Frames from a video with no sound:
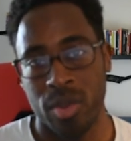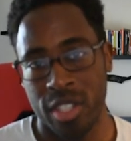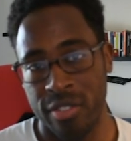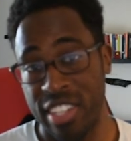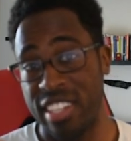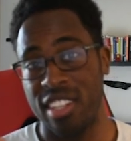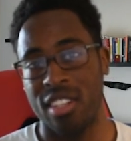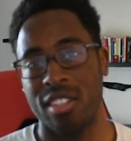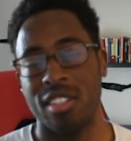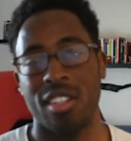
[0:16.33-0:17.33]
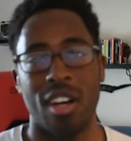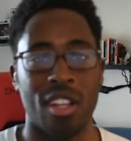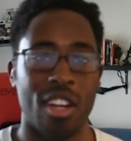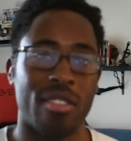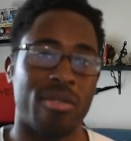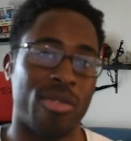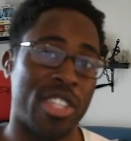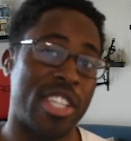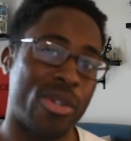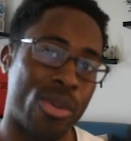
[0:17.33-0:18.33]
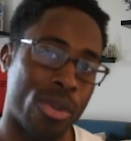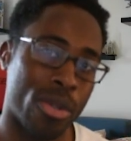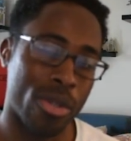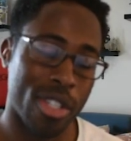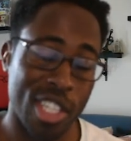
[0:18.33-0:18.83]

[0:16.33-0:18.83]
we've done a lot of really cool